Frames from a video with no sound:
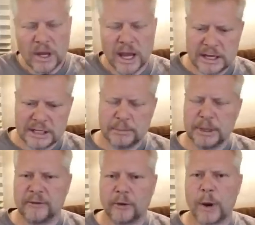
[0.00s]
And he's a
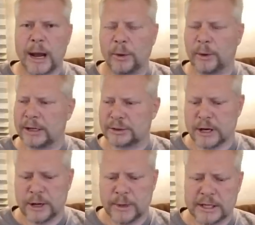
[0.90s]
bit of a rabble-rouser.
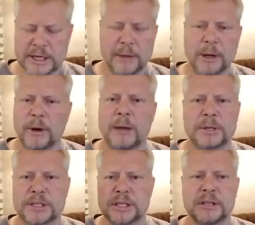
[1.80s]
Anyways, Tommy
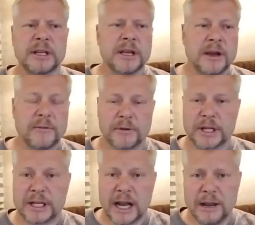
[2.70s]
Robinson, for
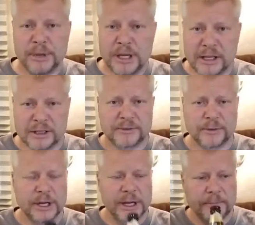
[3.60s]
the time being, is
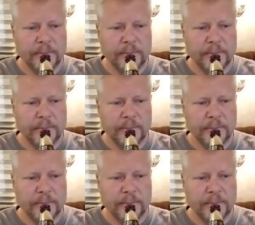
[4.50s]
free.